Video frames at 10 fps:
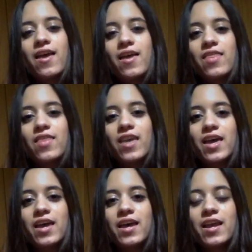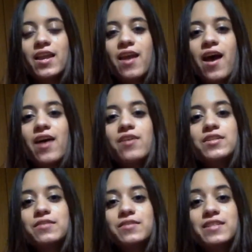And then I
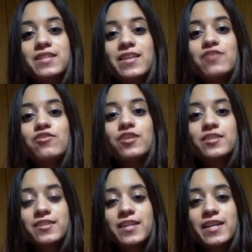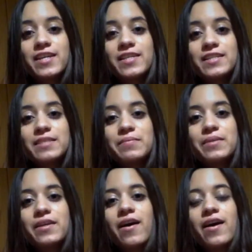also really like trickster tales
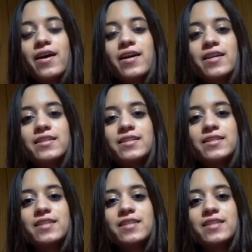because